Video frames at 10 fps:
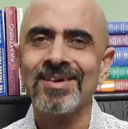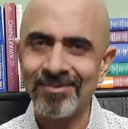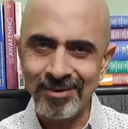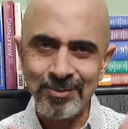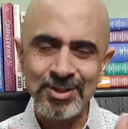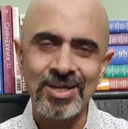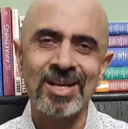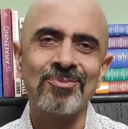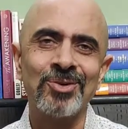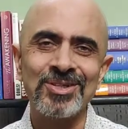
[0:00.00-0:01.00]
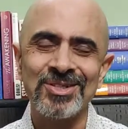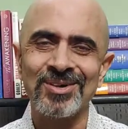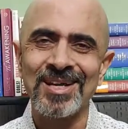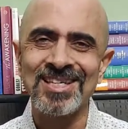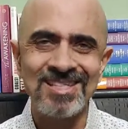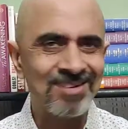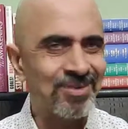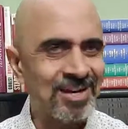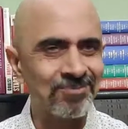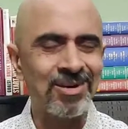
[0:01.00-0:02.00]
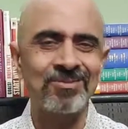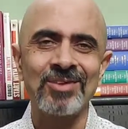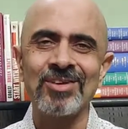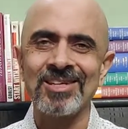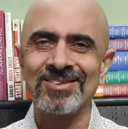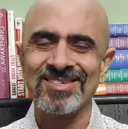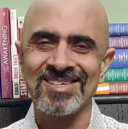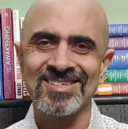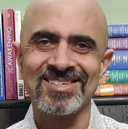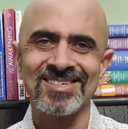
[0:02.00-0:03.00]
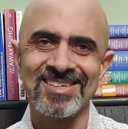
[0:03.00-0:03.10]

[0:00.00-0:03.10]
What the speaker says: We'll be sharing more stories in my upcoming videos.